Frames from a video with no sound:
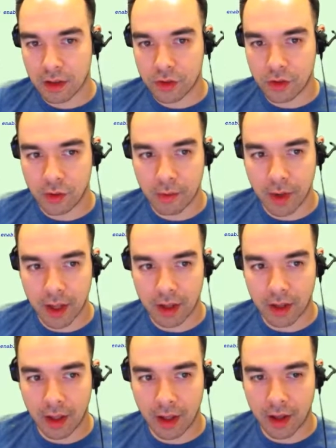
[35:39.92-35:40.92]
to
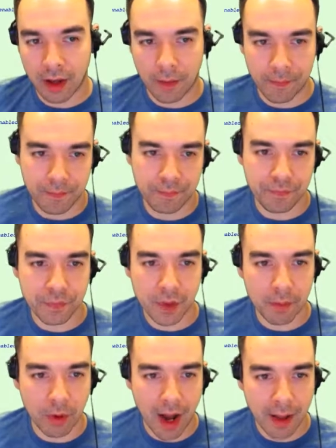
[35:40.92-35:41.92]
bail,
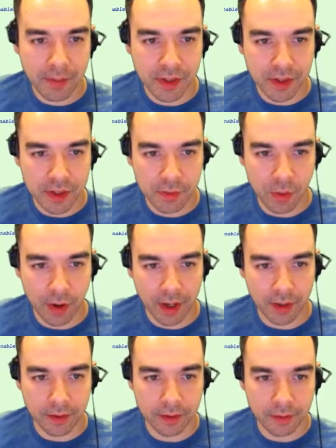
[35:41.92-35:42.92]
perhaps at this point